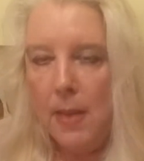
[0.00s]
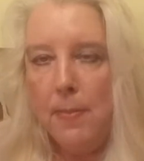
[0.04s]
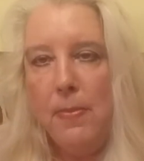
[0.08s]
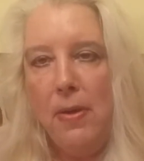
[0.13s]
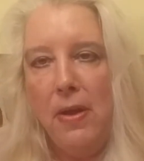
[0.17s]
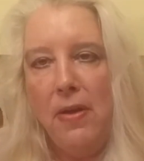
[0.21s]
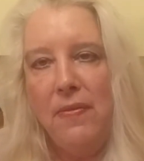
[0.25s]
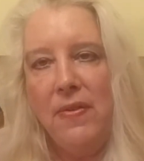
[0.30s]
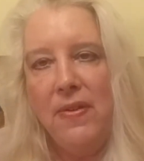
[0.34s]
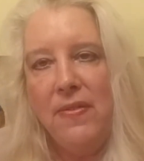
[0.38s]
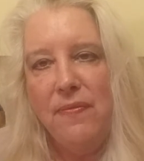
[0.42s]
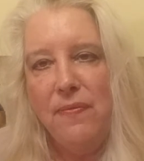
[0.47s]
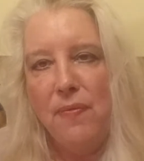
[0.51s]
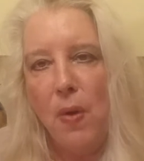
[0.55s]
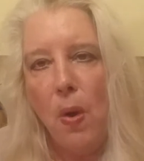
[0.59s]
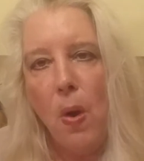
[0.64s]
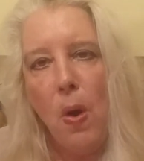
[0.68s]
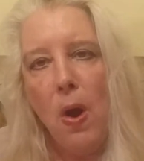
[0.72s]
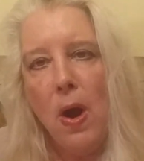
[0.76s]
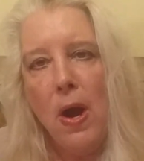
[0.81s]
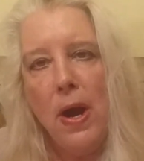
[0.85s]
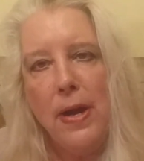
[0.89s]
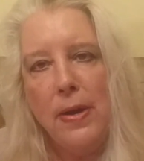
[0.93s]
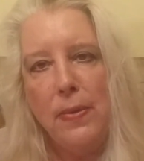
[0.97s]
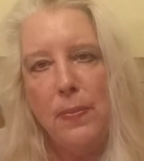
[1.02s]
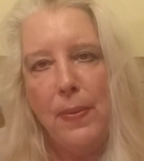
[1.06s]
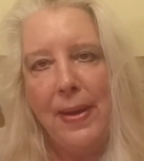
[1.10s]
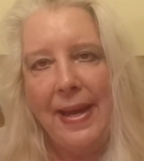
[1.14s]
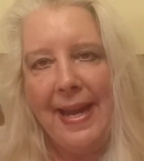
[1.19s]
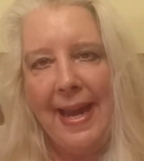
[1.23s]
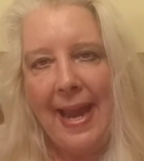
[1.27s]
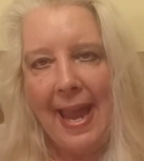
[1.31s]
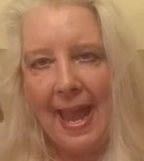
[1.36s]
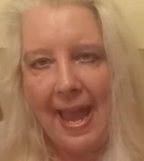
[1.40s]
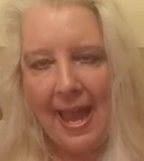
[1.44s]
Moving forward,
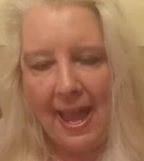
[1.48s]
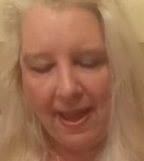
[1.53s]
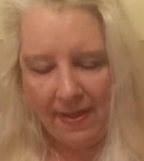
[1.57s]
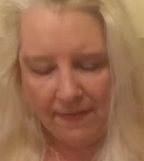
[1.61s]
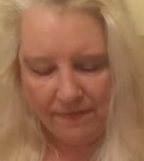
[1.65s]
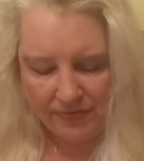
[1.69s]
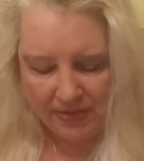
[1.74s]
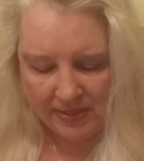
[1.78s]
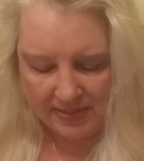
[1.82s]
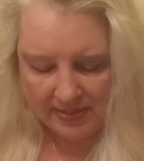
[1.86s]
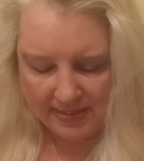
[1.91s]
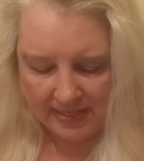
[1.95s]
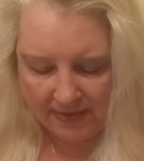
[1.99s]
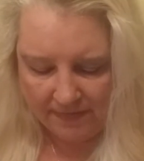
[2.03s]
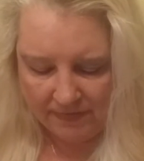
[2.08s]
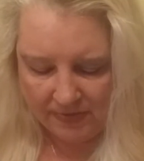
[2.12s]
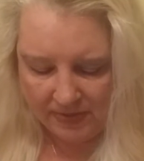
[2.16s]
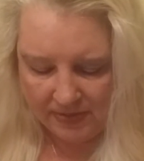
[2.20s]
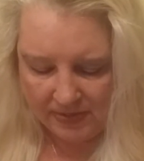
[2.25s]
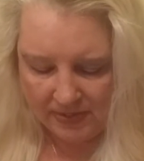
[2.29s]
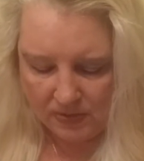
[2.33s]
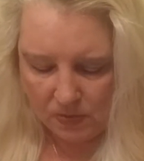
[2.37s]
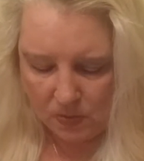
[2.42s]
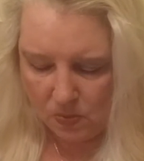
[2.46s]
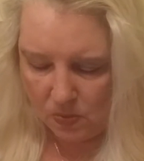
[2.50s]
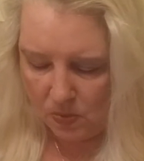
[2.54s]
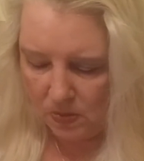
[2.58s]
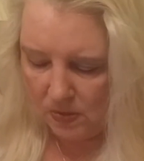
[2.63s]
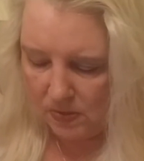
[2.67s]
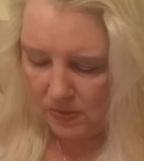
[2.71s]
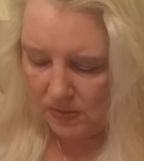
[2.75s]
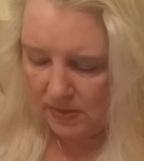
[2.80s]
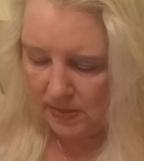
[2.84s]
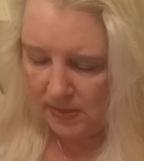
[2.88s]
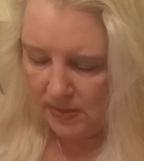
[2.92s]
we have the Seven of
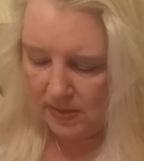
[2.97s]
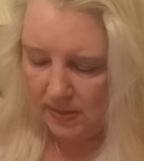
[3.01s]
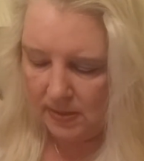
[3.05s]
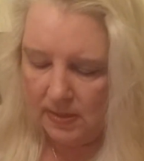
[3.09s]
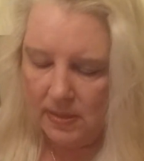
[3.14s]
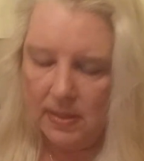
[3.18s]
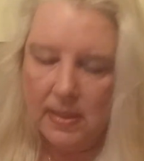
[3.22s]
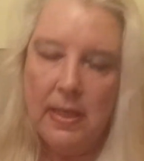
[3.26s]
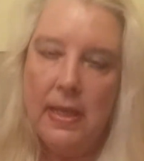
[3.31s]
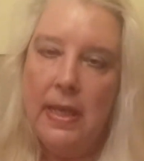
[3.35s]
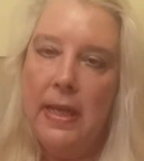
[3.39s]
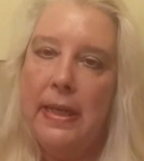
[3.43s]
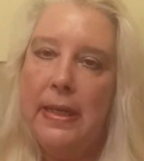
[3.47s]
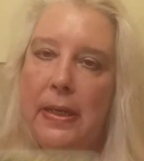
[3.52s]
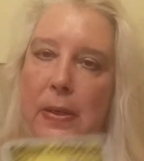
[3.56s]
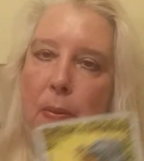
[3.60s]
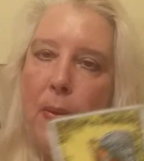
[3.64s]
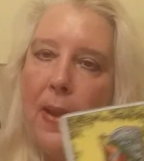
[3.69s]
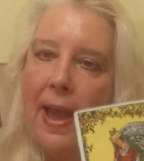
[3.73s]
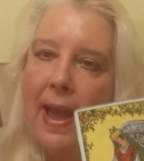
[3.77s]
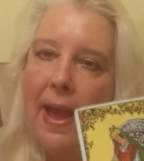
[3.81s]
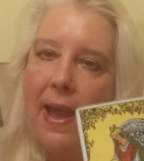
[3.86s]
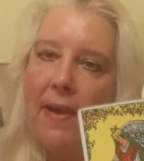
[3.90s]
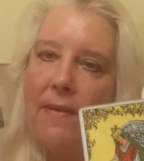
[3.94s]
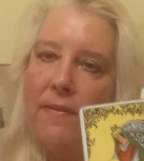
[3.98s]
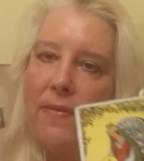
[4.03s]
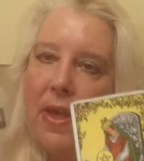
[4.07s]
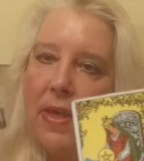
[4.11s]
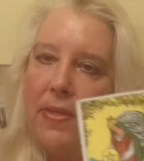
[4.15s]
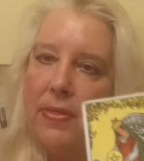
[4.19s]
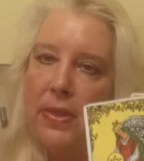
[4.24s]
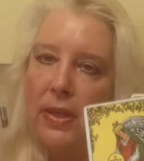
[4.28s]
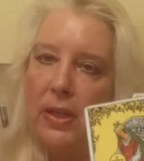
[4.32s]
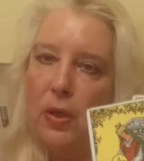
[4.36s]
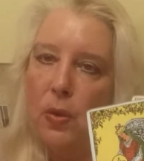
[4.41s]
Swords. You
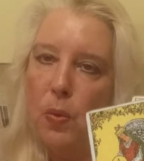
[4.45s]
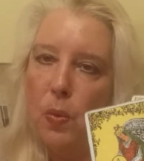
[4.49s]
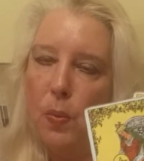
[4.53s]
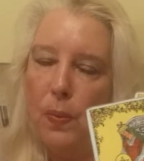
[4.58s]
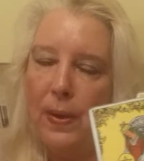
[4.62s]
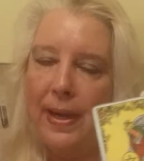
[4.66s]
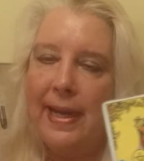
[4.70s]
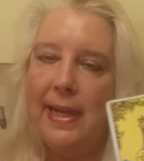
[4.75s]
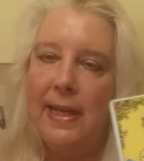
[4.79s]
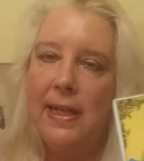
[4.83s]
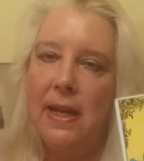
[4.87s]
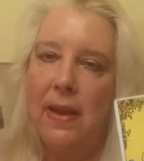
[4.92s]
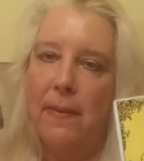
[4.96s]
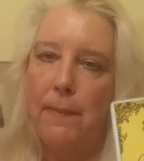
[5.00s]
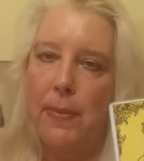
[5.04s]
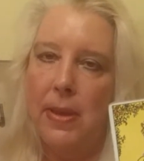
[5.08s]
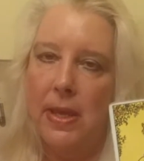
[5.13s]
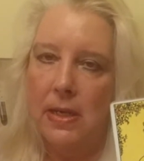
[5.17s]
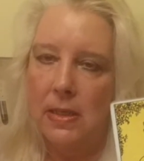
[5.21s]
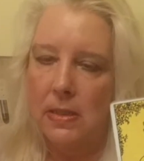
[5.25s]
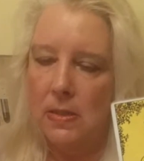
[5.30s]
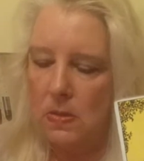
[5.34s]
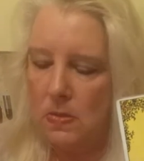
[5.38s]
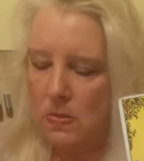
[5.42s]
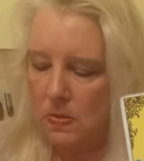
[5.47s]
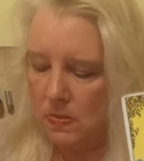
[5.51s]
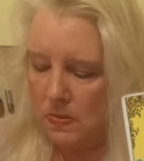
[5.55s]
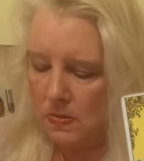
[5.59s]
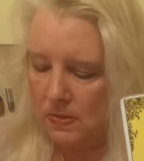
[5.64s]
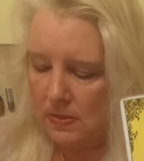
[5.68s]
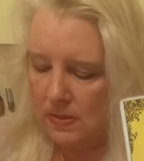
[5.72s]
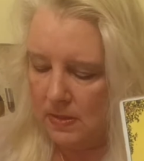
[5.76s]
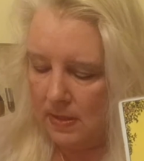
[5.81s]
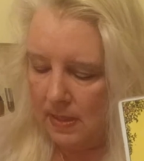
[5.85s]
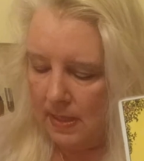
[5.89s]
have the Queen of
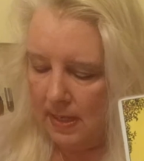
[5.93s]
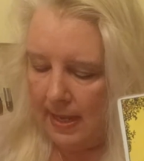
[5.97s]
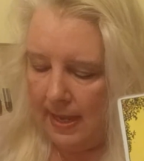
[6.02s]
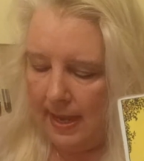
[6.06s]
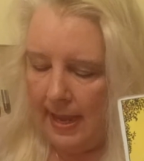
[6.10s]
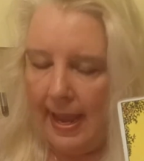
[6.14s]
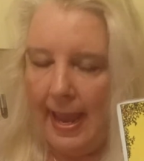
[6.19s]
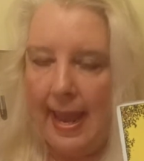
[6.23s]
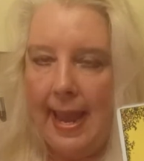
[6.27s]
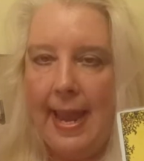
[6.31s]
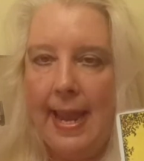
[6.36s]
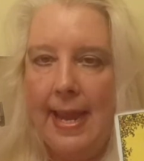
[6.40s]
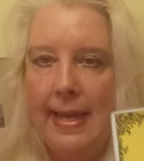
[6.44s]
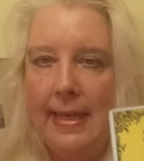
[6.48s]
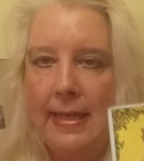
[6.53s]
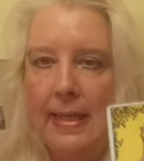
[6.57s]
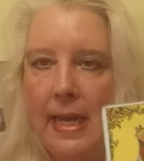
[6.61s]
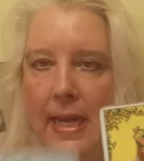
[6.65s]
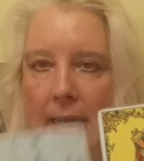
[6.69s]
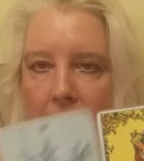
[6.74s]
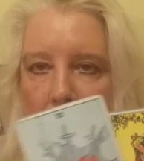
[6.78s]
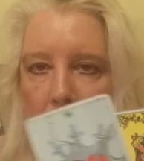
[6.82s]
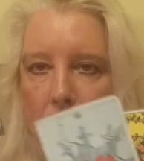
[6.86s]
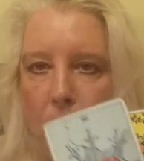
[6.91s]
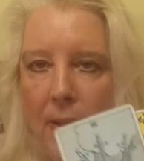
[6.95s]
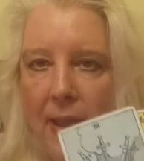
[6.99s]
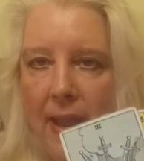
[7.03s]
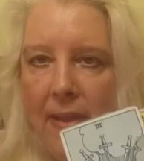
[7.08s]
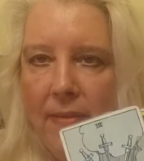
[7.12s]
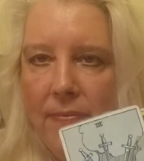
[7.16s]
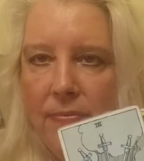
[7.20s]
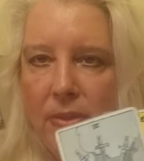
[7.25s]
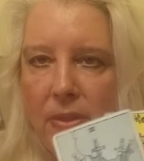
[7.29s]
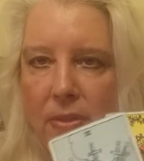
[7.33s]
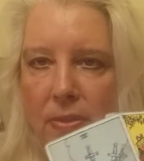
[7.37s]
Pentacles, and you
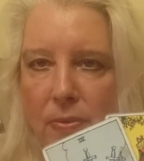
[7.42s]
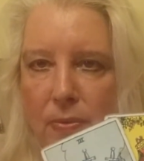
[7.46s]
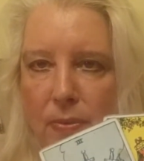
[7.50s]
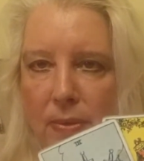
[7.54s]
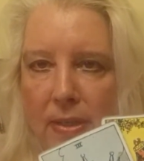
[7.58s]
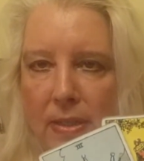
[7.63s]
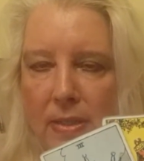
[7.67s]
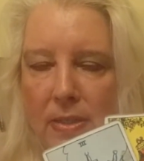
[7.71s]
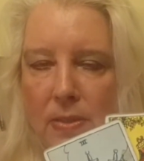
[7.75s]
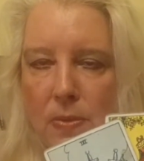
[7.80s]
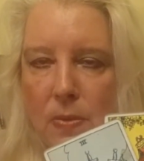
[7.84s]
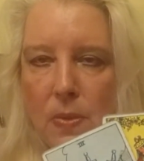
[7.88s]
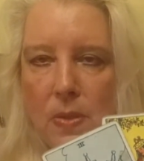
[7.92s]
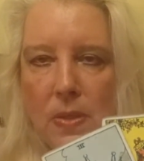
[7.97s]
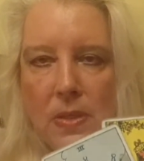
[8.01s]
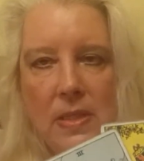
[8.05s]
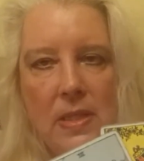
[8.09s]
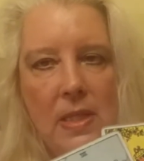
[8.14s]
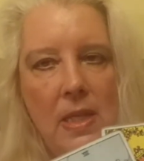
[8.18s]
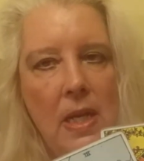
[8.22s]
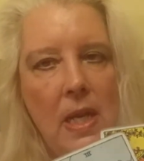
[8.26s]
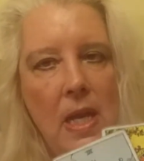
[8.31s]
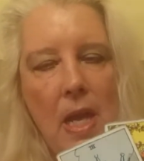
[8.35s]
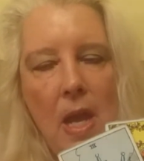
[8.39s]
have the Three of Swords.